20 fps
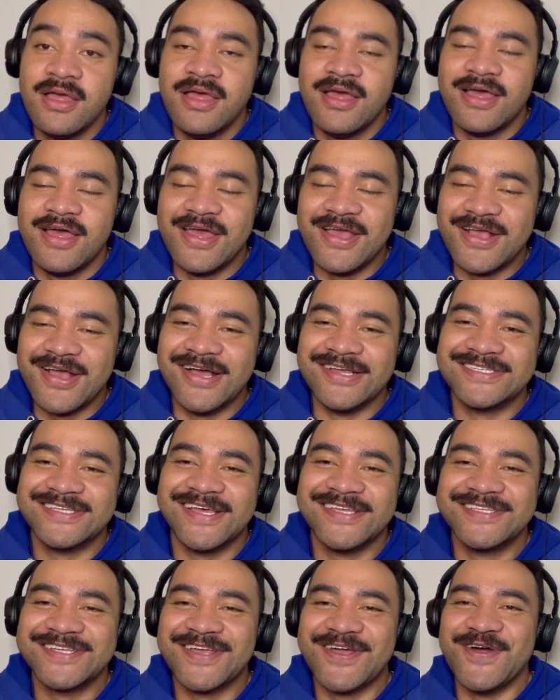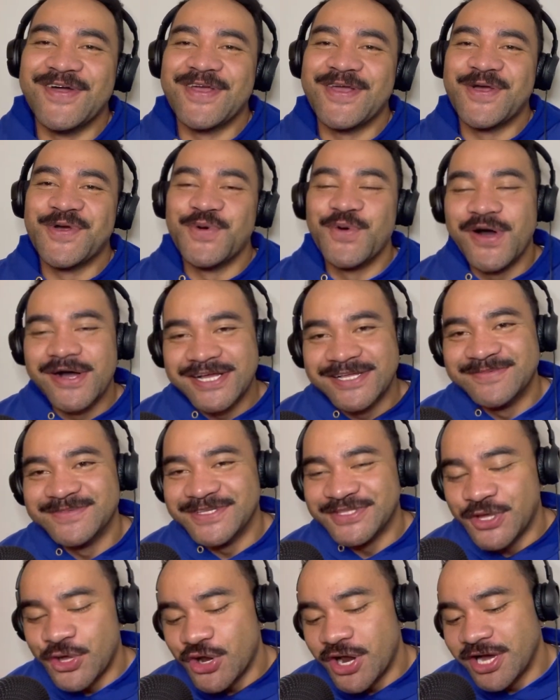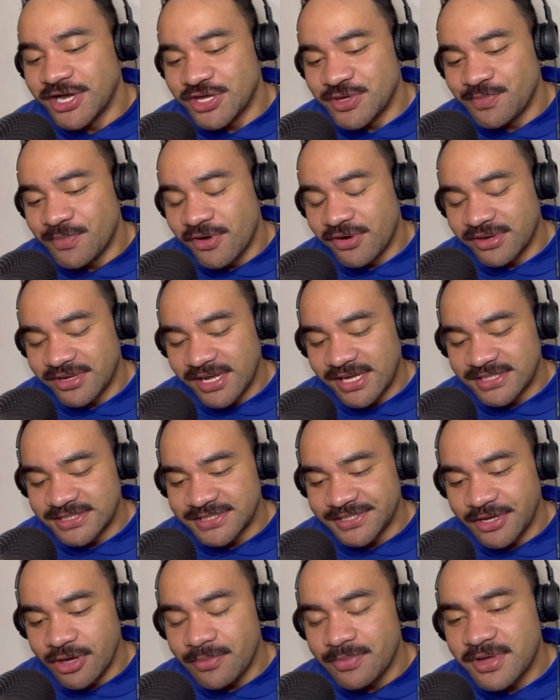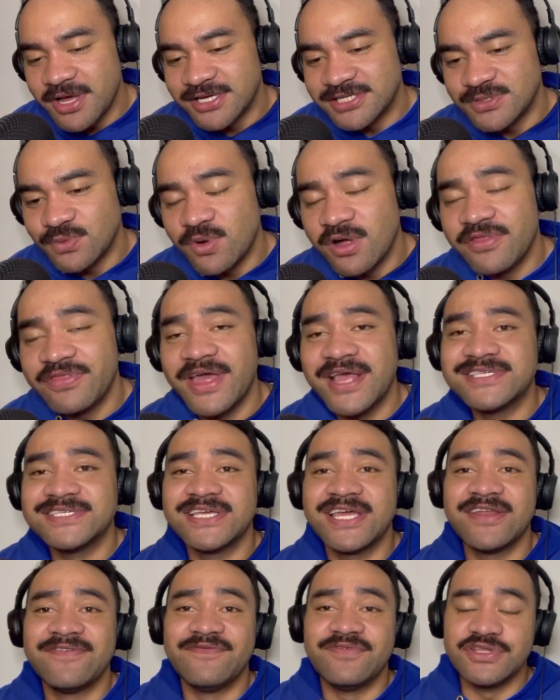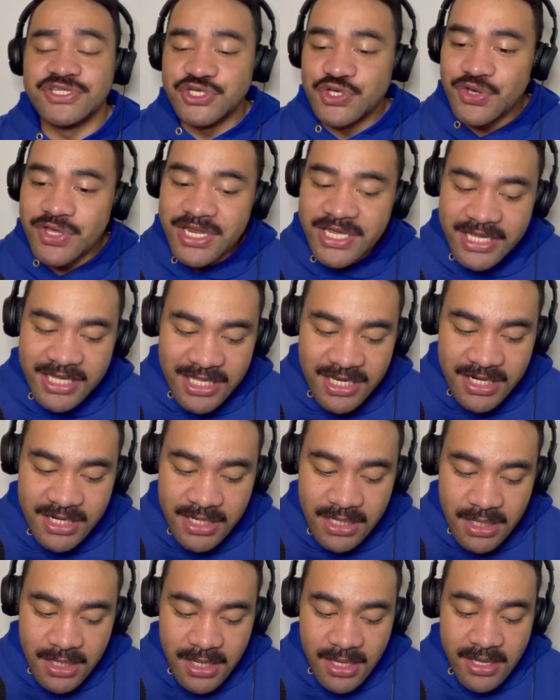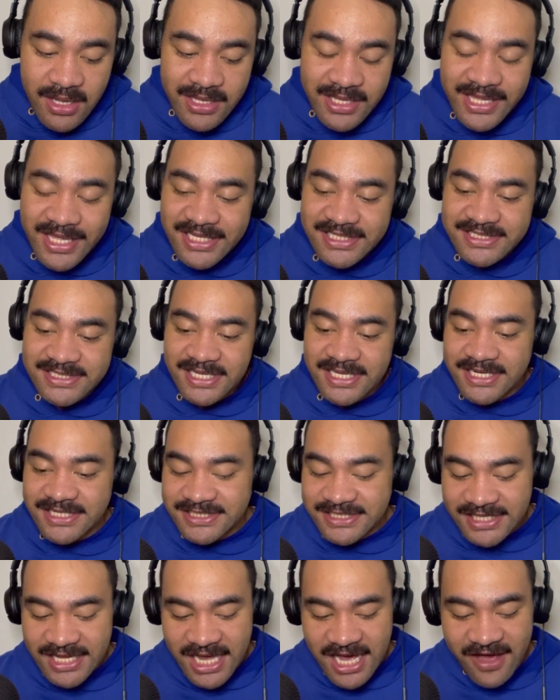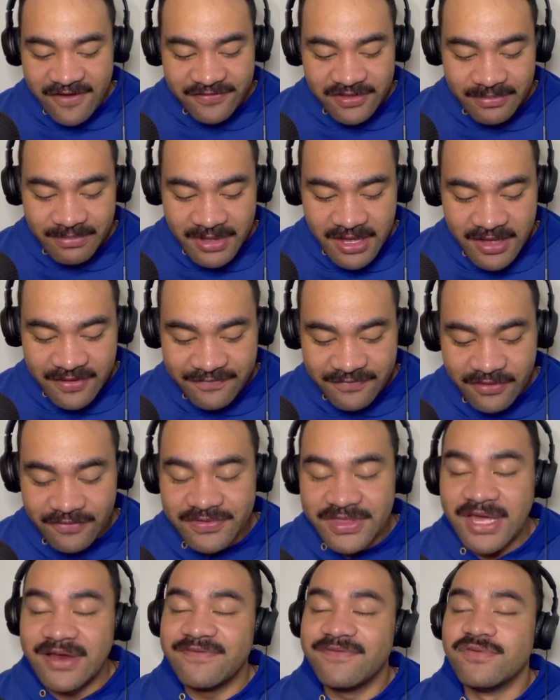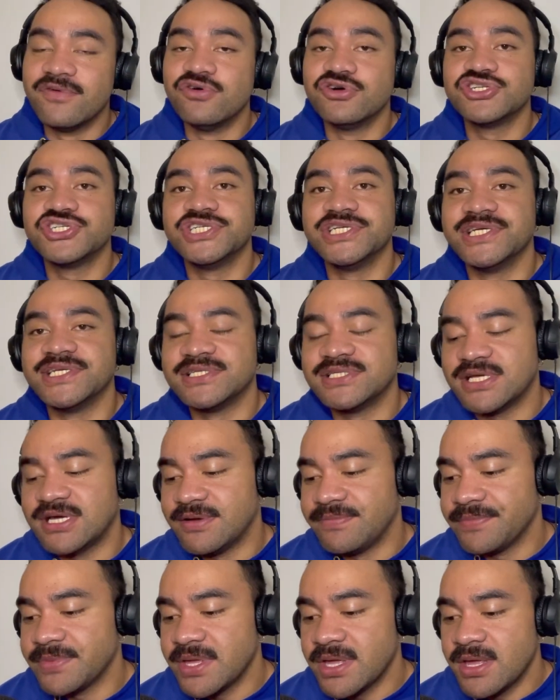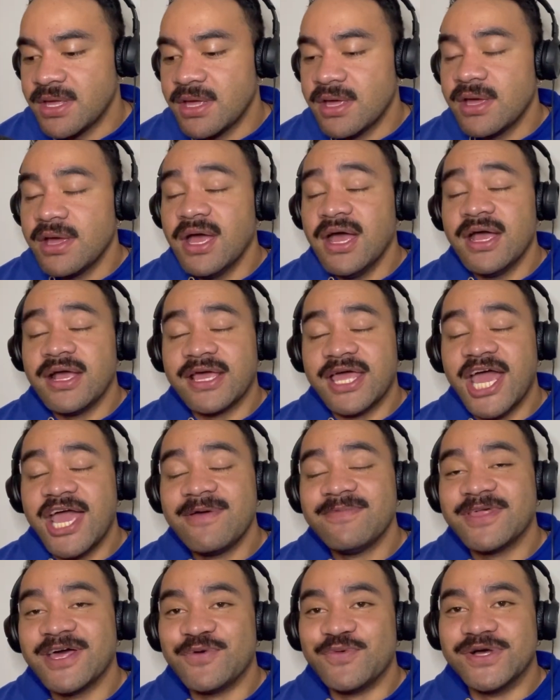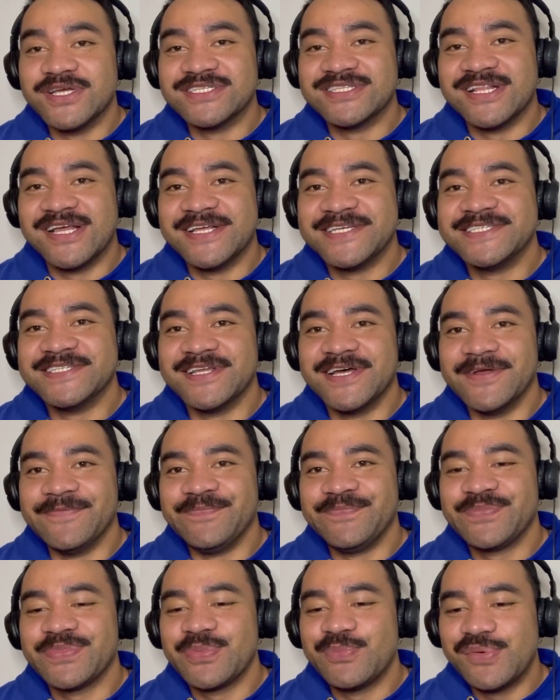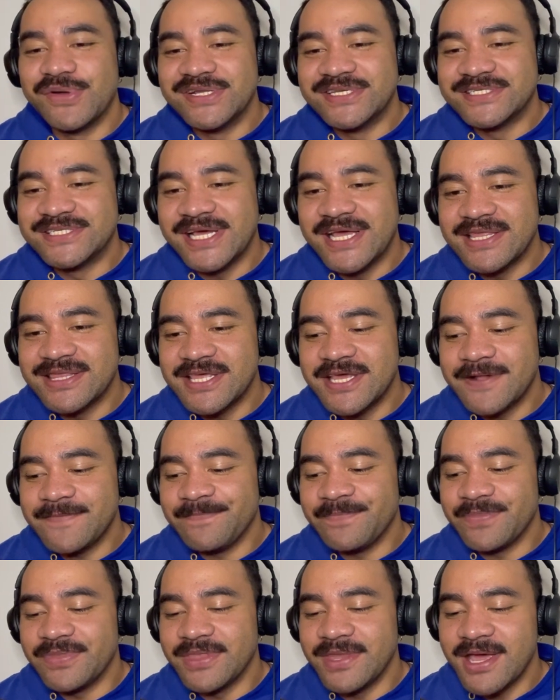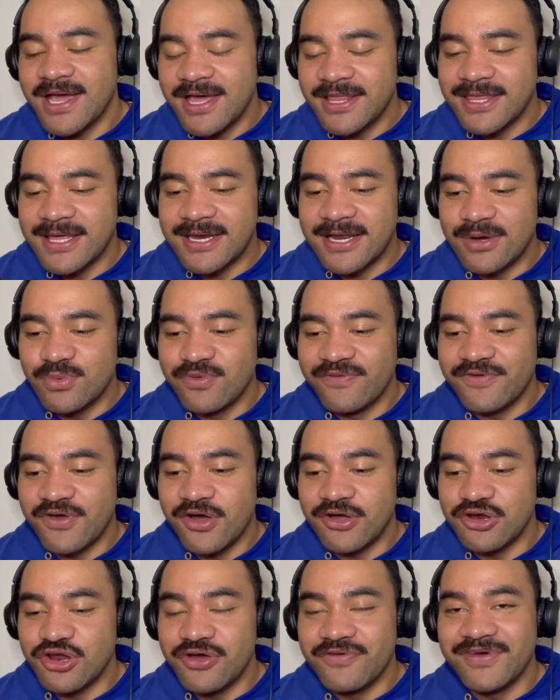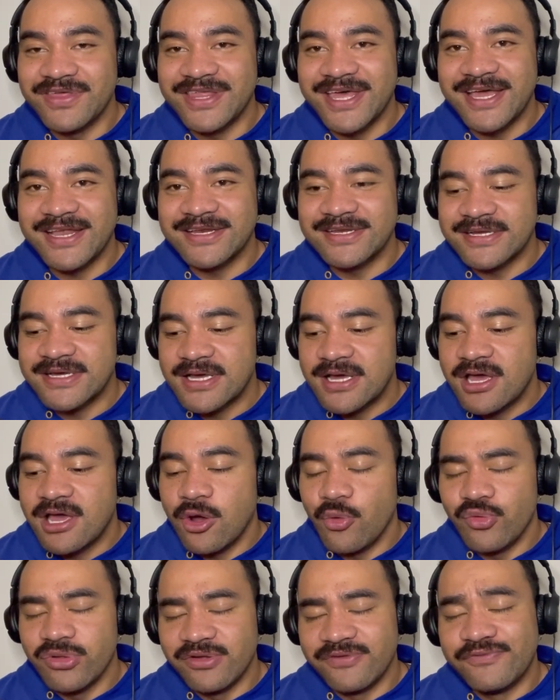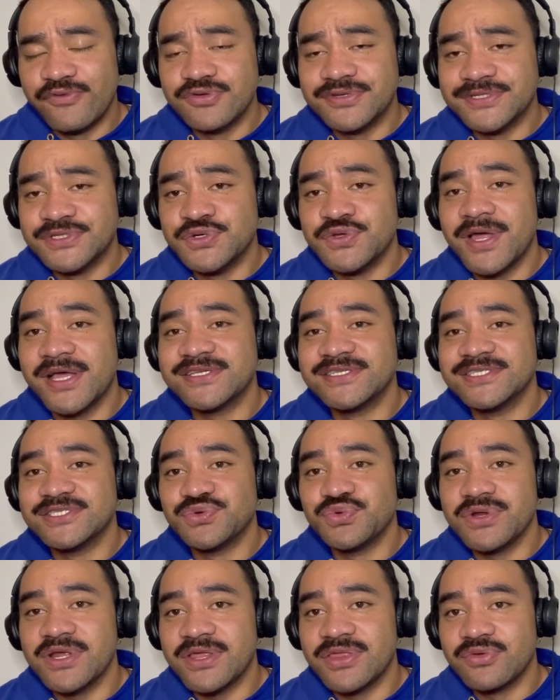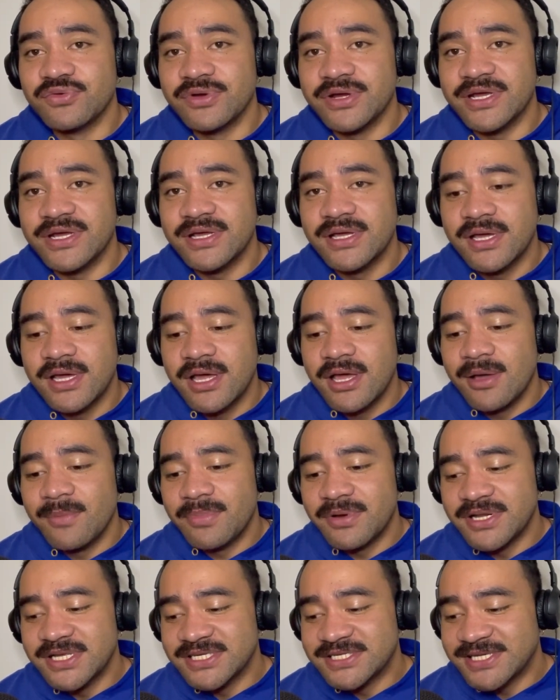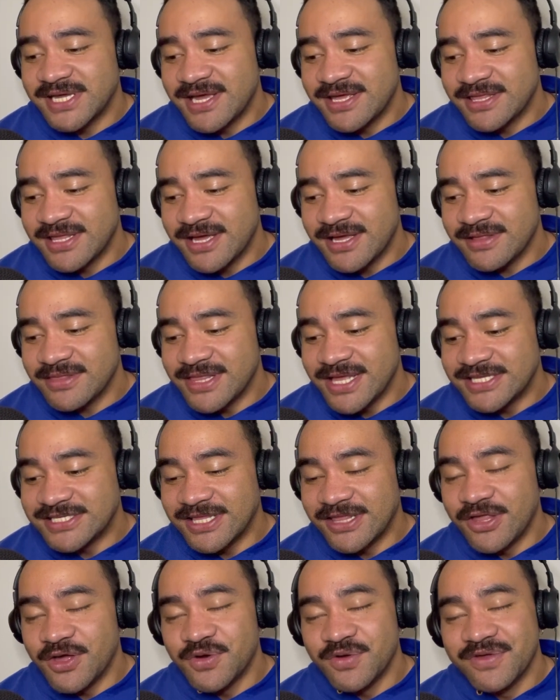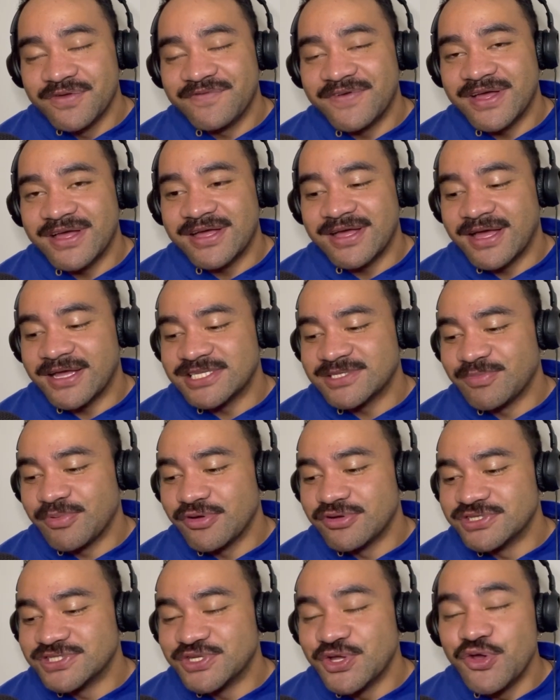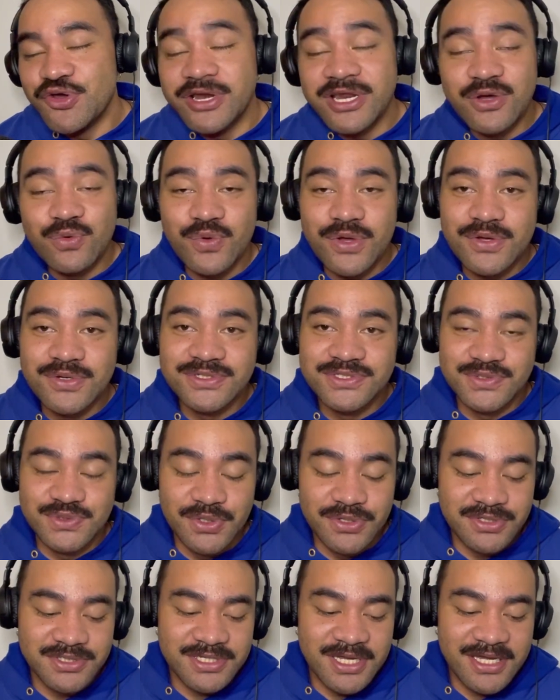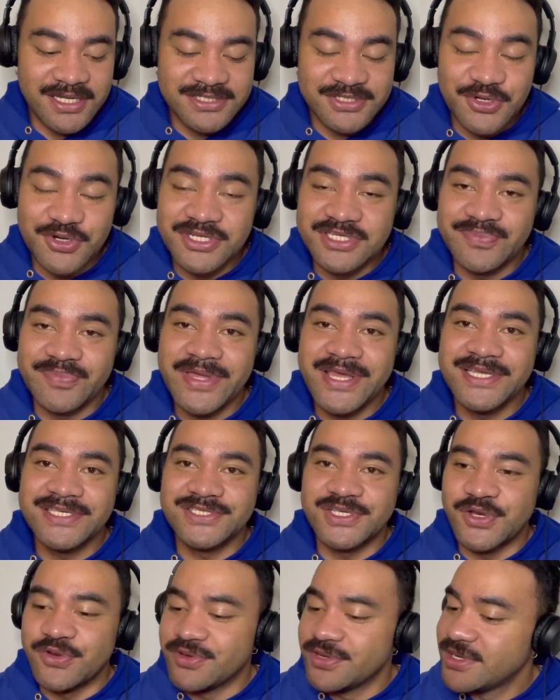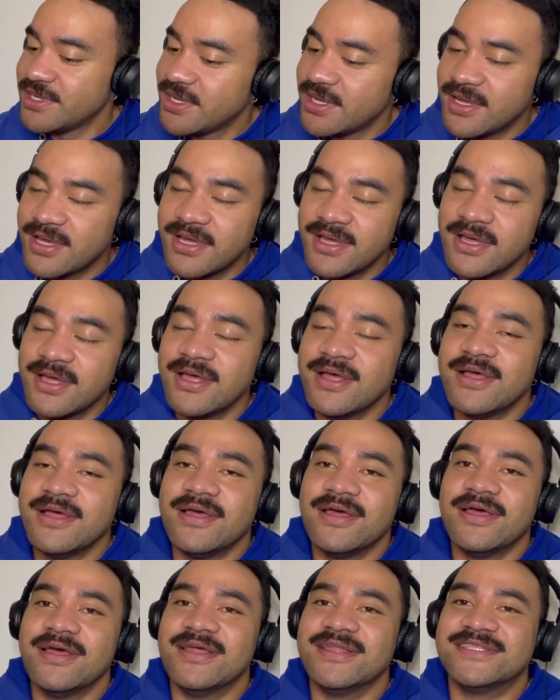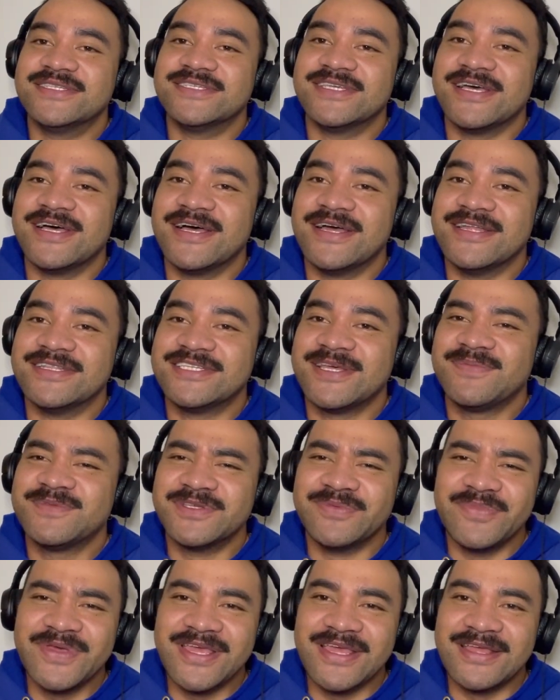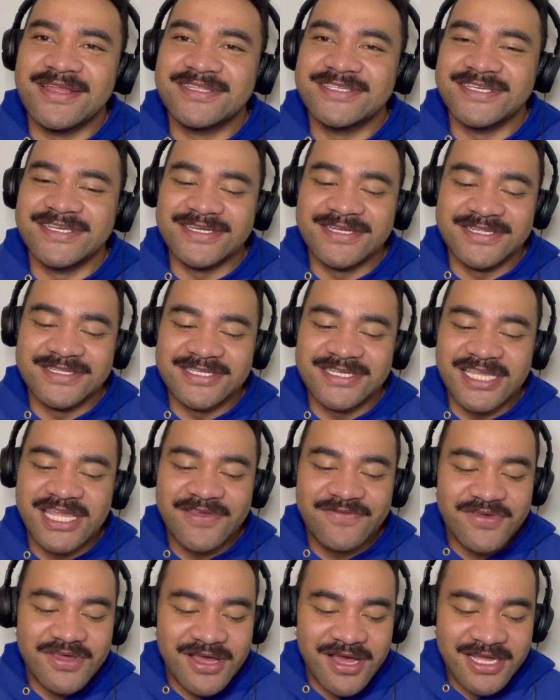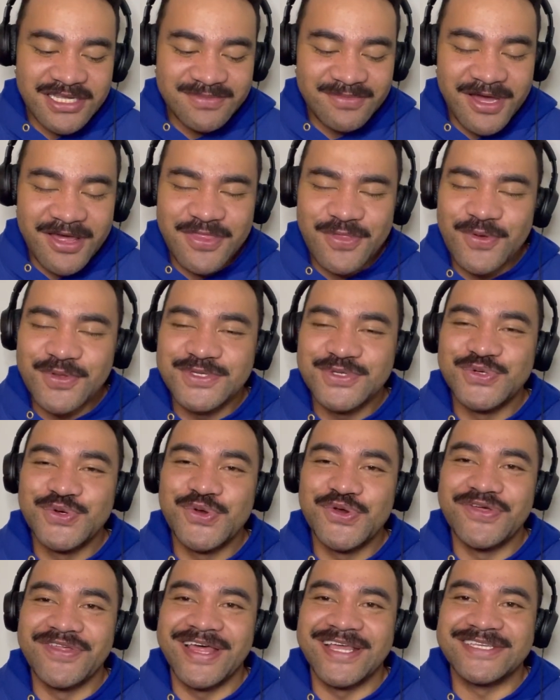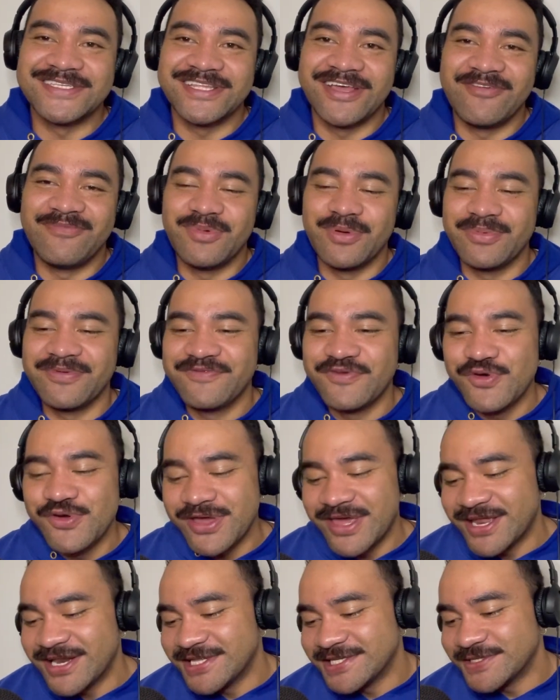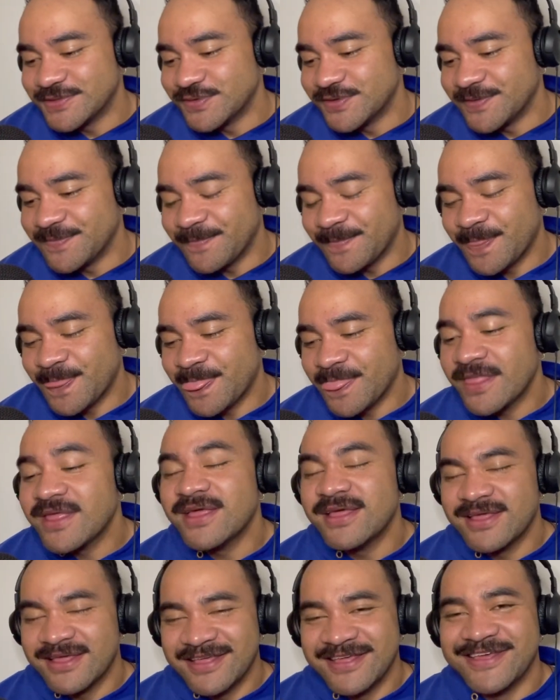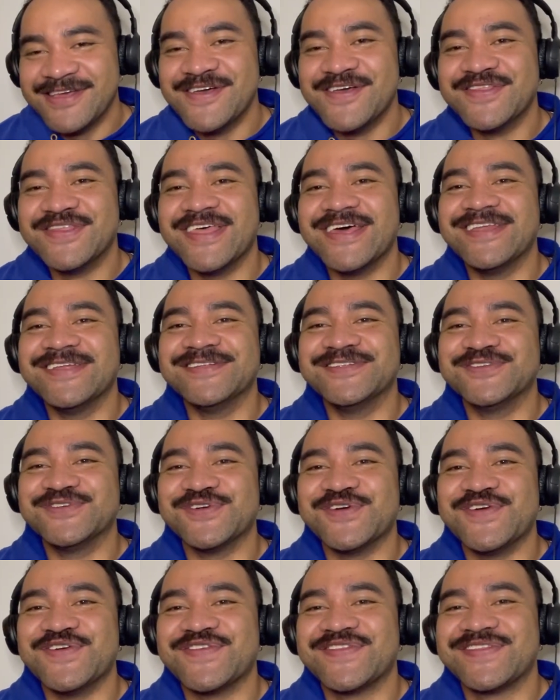Hey guys, how's it going? Welcome to Don't Argue Podcast here. Hope you guys are well. Thanks again for tuning in. Yes, it is the aftermath of the unfortunate game that was last night. But in saying that, now that we've gotten over that, we look forward to 2023. But in saying that, there's a lot of, turning wheels, so to speak. So it's up to me to give you guys my thoughts on all of that stuff. But before we get into it, hit that intro.